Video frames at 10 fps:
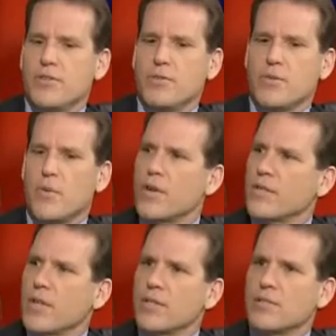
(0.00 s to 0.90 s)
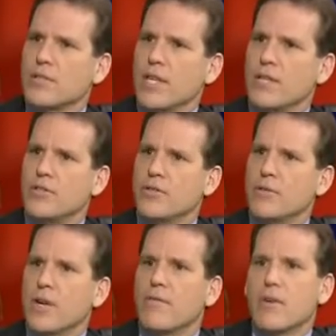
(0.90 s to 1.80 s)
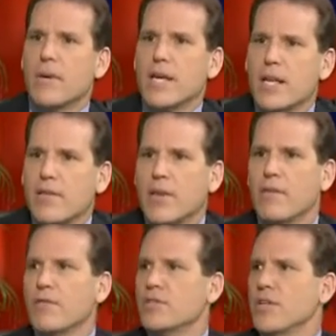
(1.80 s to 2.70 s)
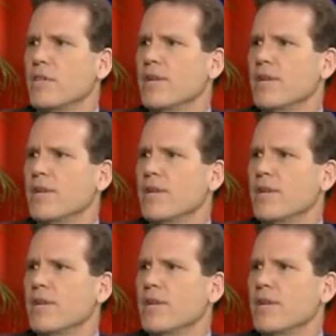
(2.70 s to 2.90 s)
you were worthless and that you were never going to make anything of yourself,